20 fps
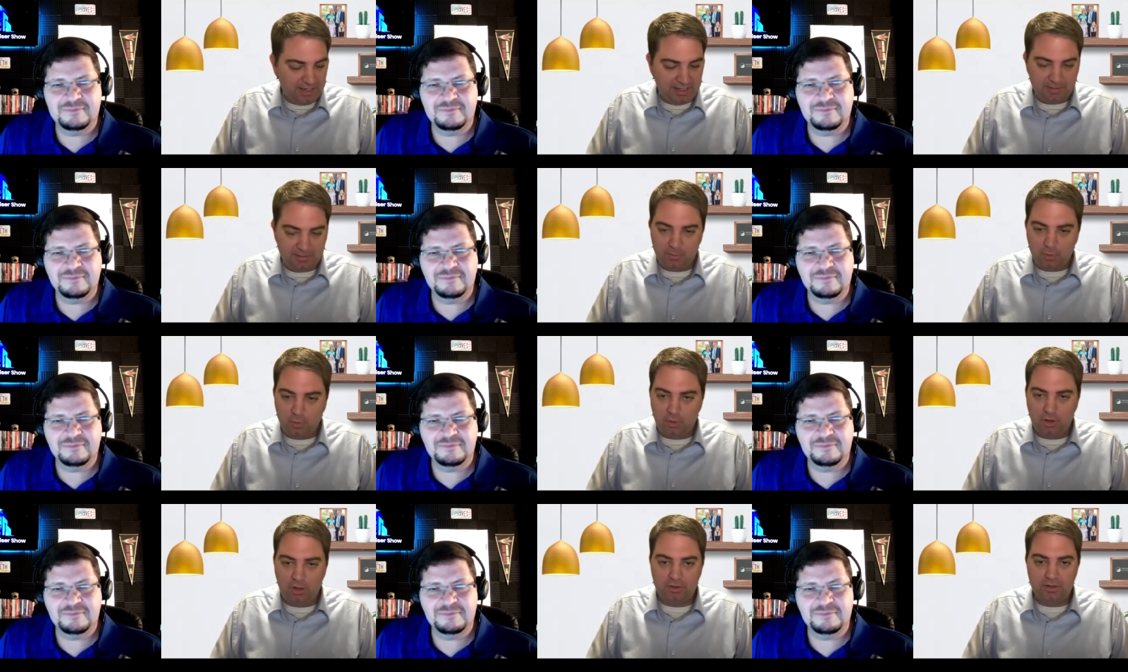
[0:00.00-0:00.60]
Speaker 1: Any
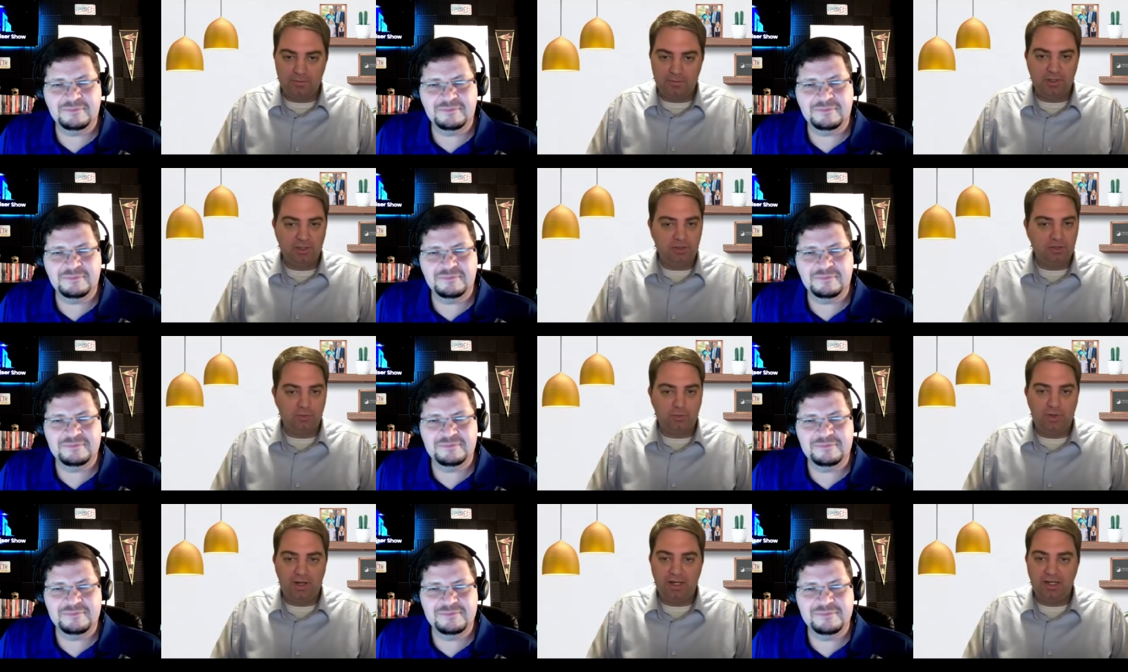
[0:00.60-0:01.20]
more on the
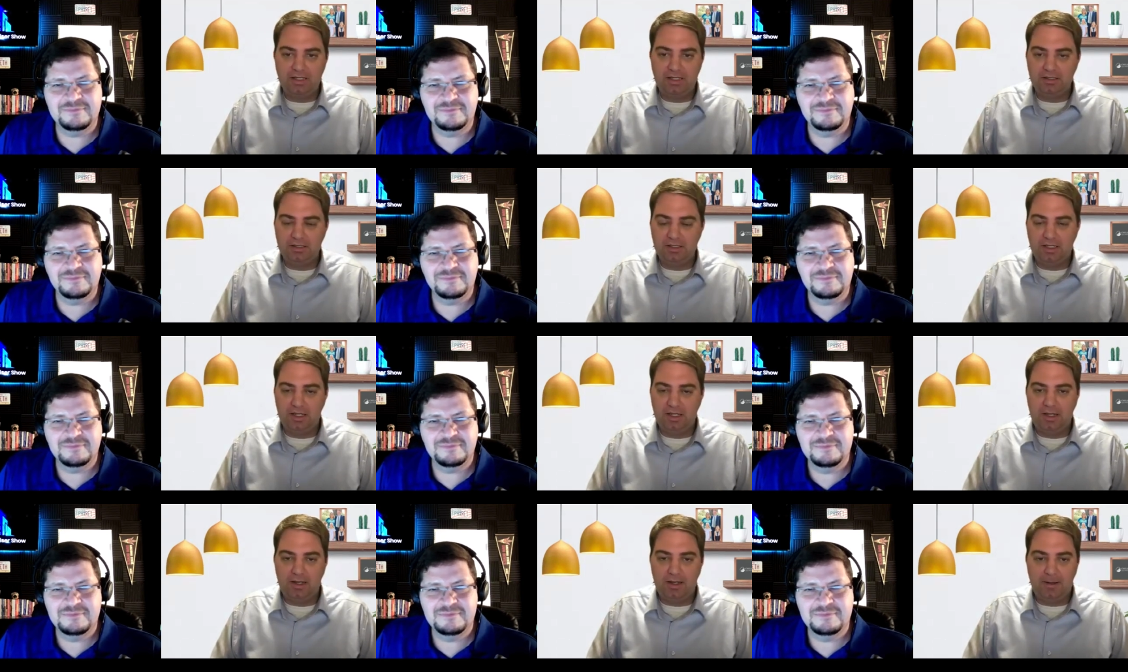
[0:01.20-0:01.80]
build to rent,
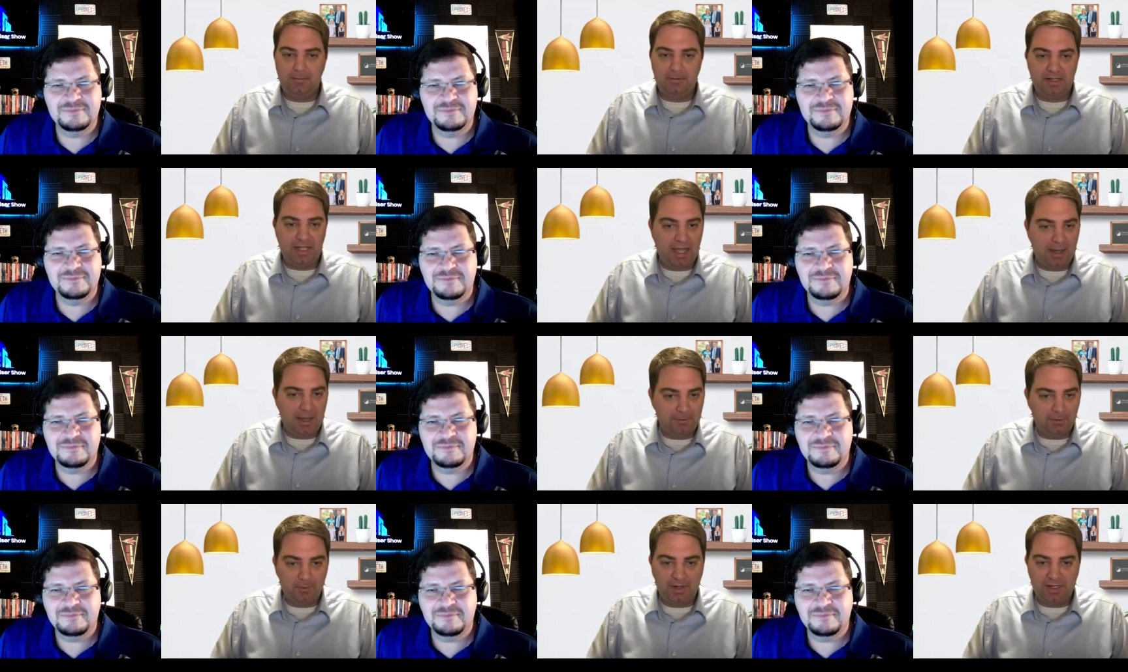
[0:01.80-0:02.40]
uh,
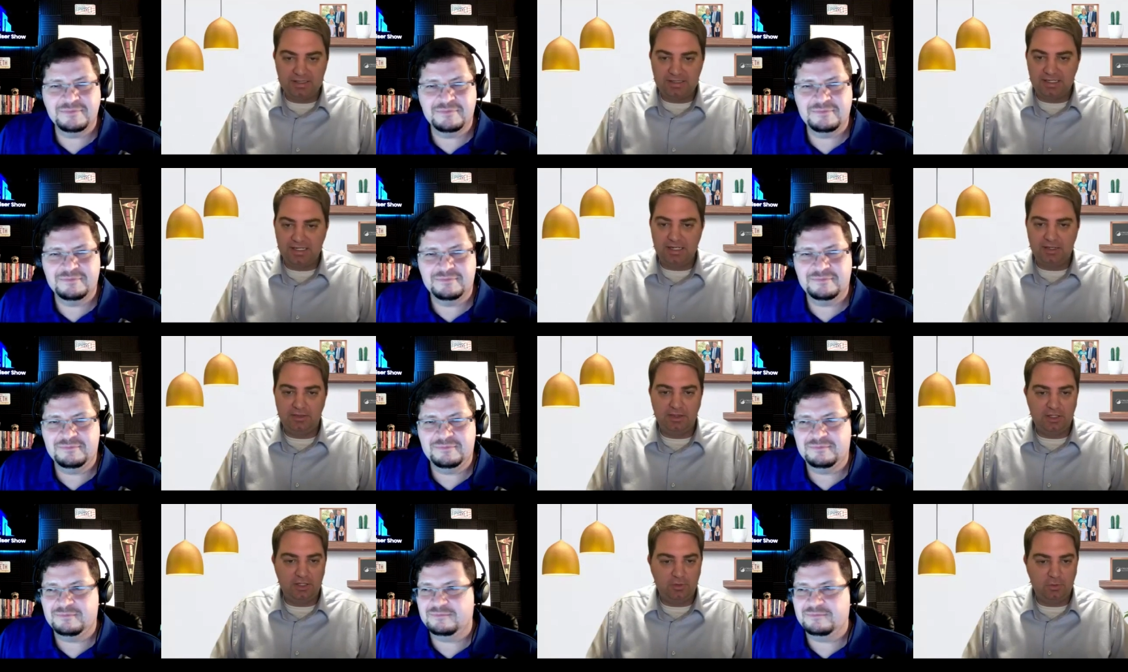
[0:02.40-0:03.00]
capital raising,
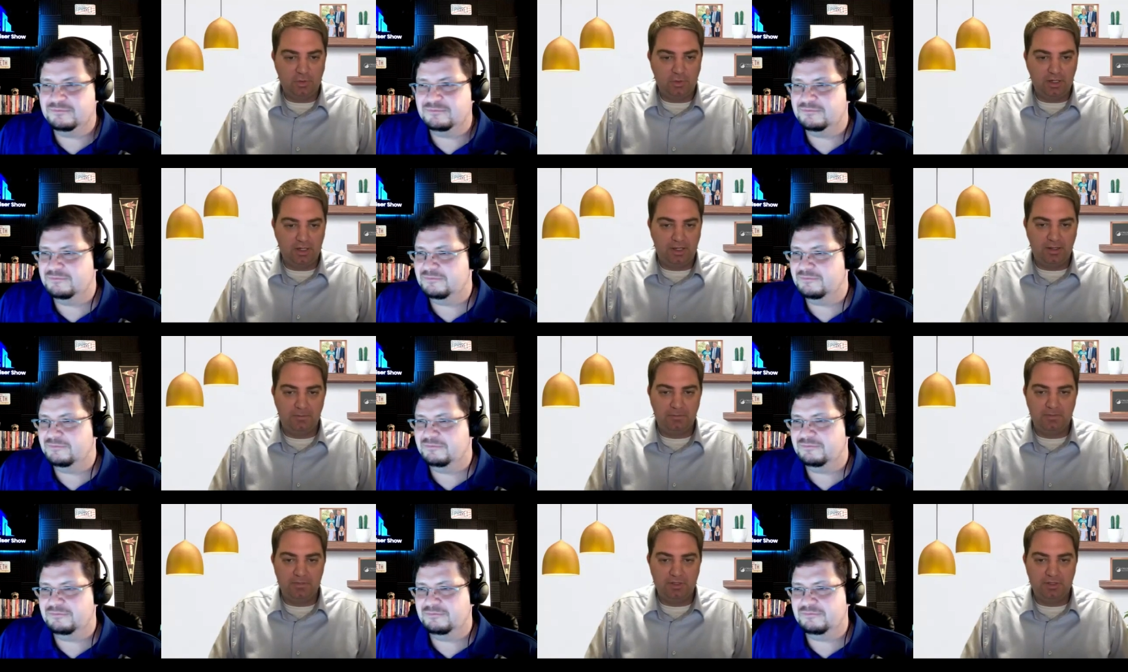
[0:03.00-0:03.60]
anything you want
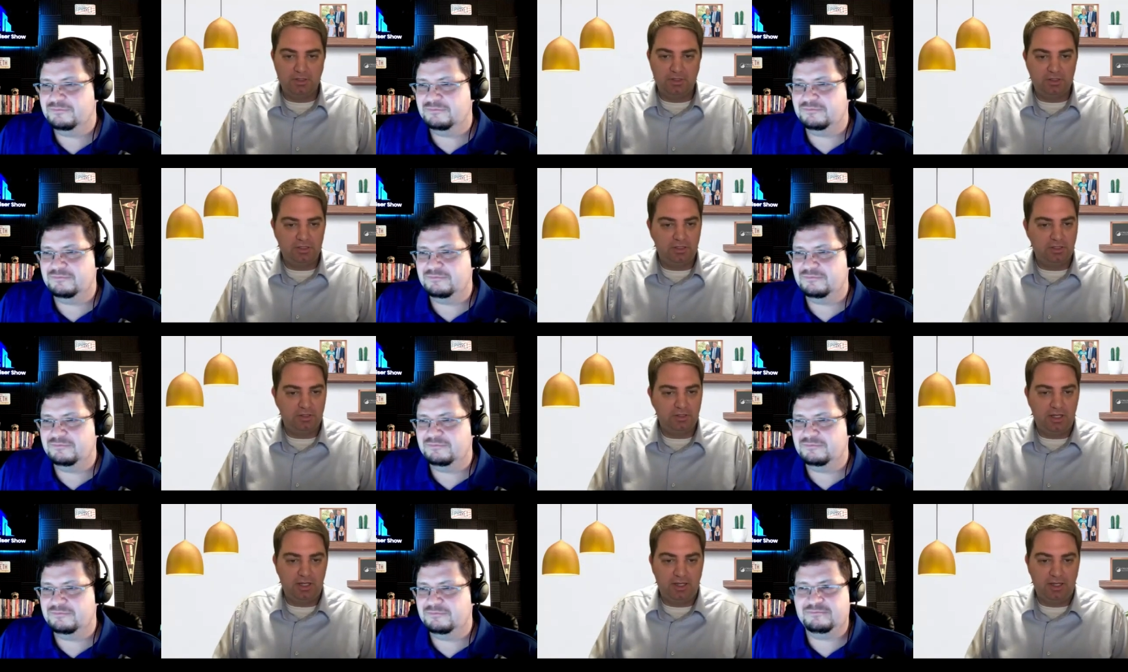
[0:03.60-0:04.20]
to,
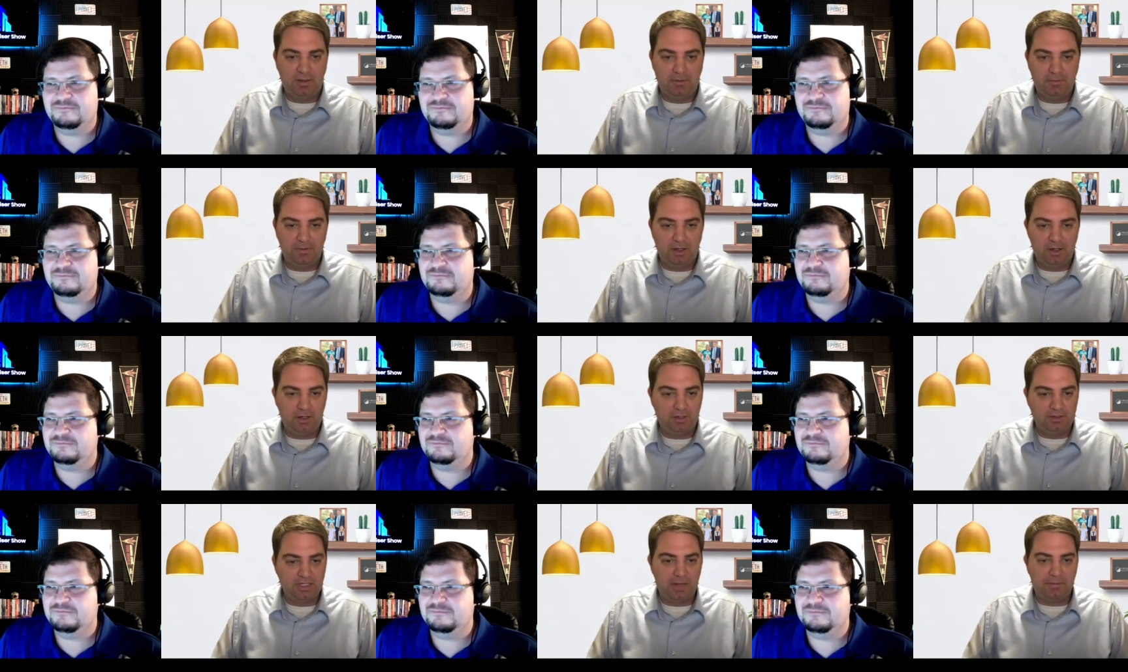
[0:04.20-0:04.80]
uh,
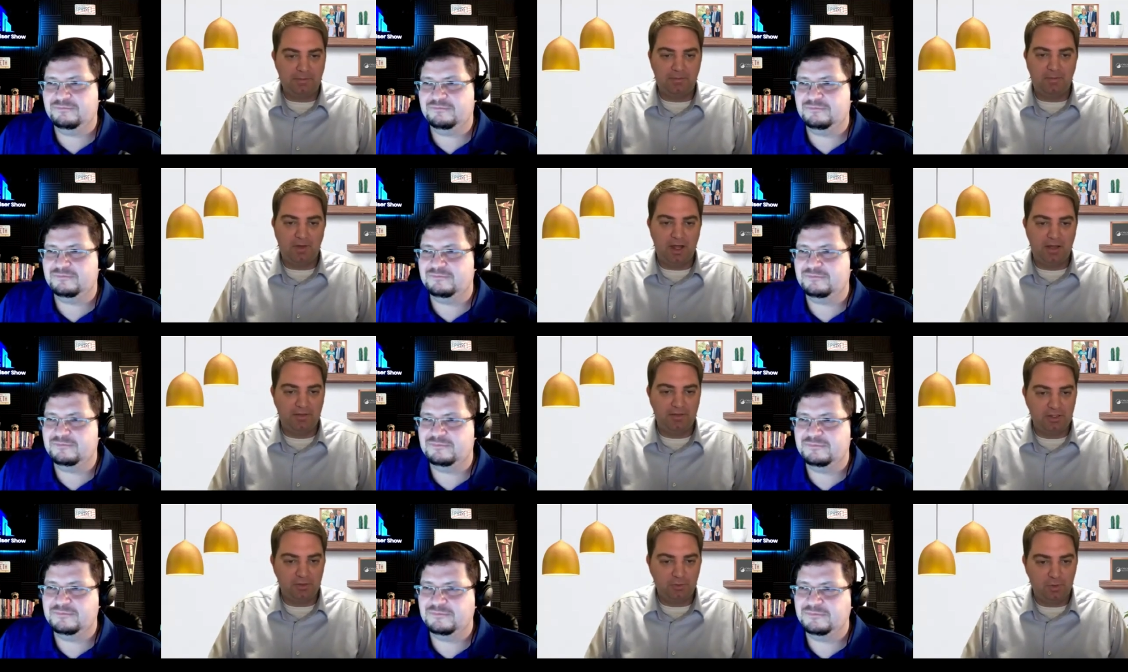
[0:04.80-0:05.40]
top of
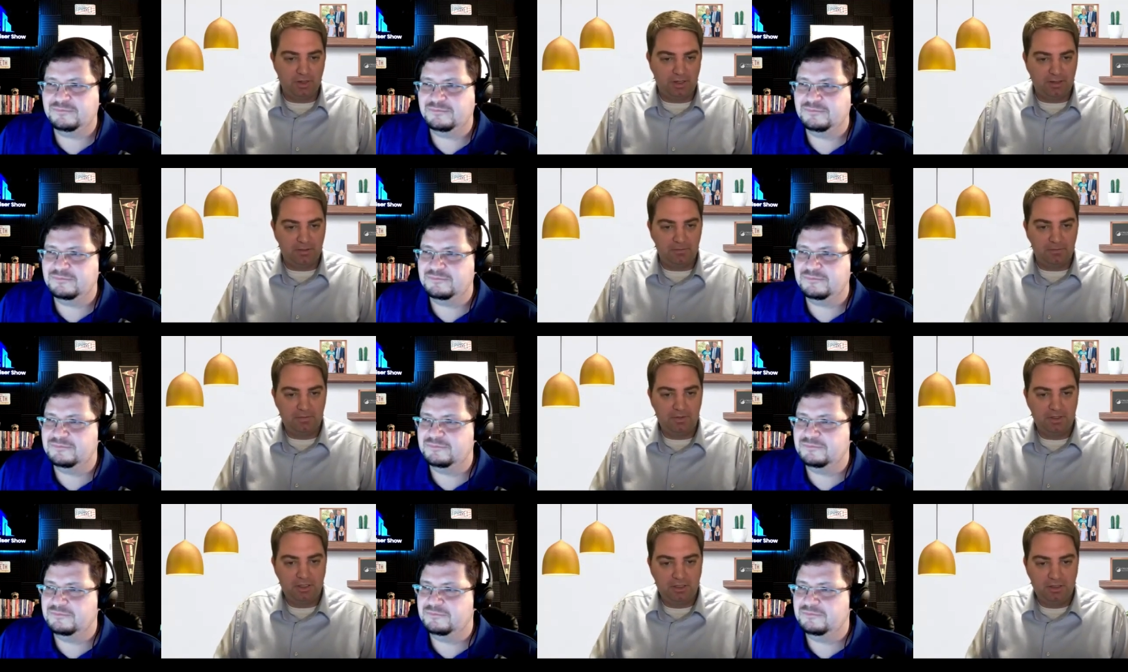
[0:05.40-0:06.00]
mind that you want
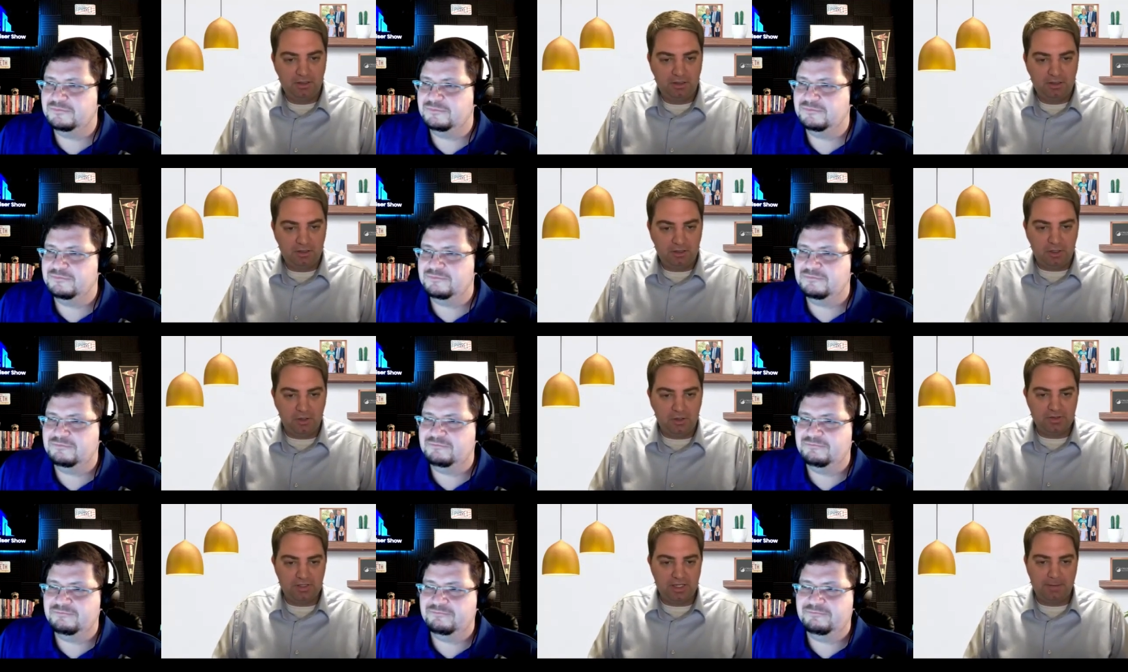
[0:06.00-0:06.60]
to
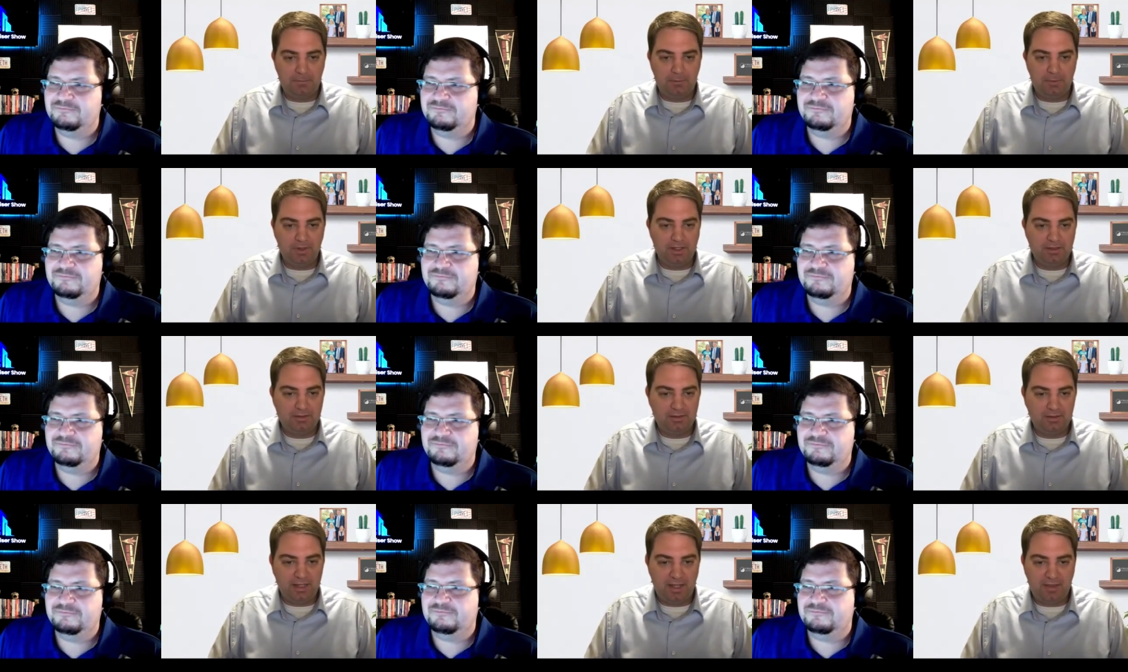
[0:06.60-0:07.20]
close up
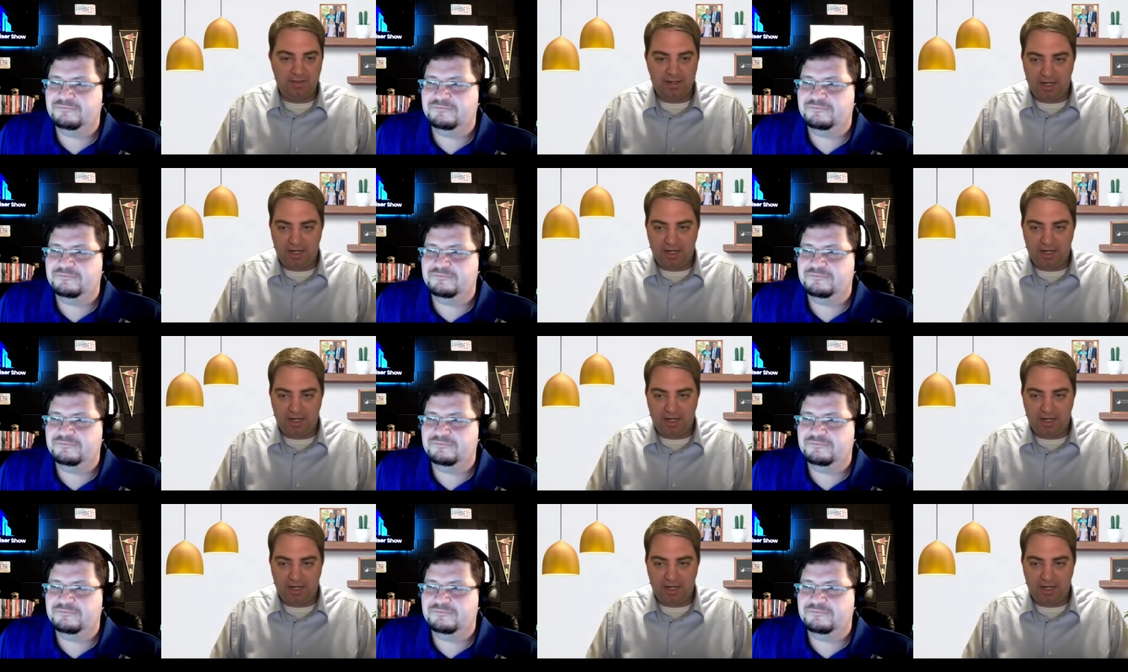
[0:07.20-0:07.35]
with?